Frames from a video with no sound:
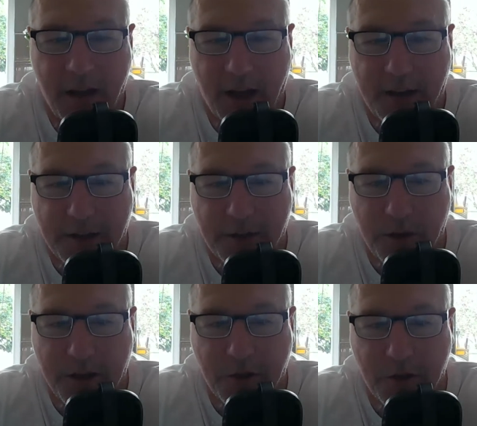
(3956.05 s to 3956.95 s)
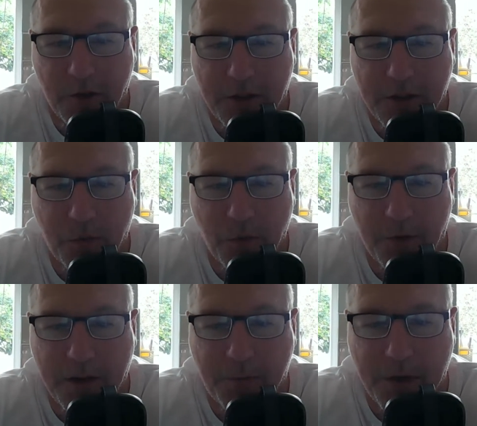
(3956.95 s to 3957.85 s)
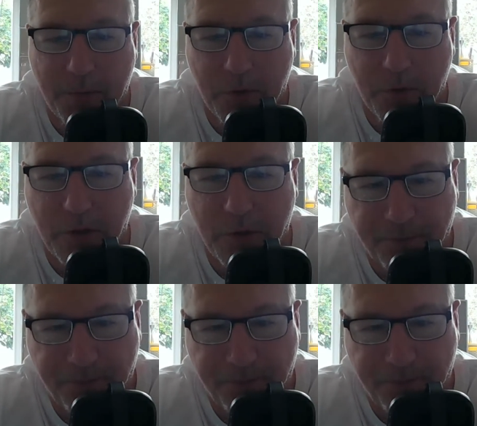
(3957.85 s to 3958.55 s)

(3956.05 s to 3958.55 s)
And that's what they do. This is what these people do.